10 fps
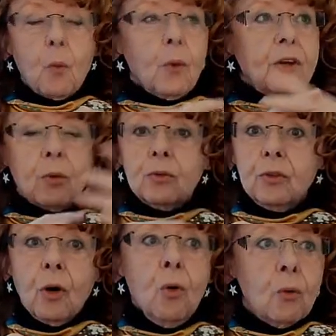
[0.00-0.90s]
We don't
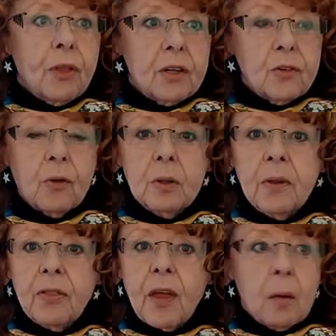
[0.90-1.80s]
know that it's going to
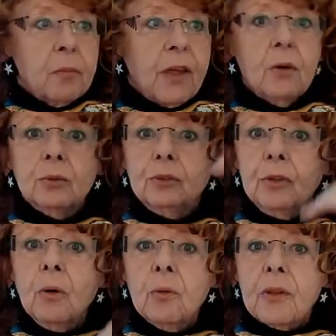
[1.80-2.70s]
be them. They don't
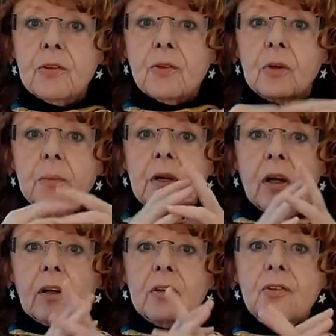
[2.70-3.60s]
know that it's going to be
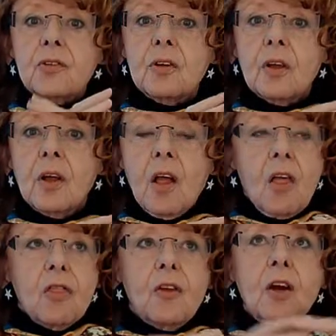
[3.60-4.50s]
us.
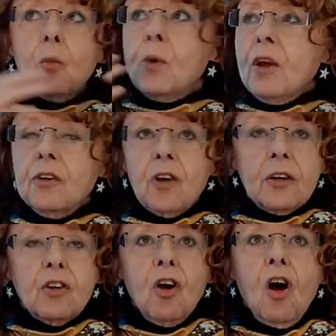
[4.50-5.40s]
We are
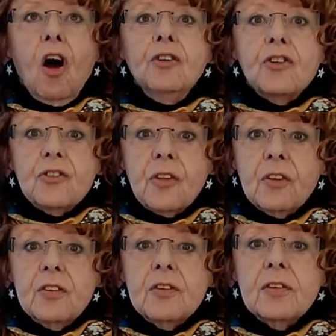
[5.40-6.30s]
not conscious
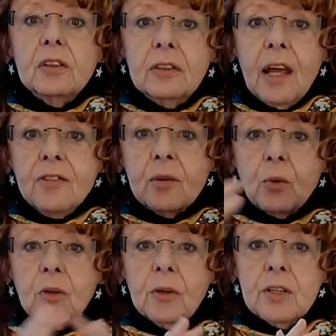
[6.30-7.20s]
that this is the lesson
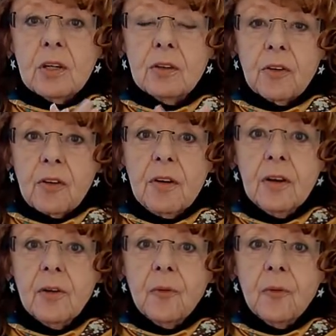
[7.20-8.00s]
we're going to learn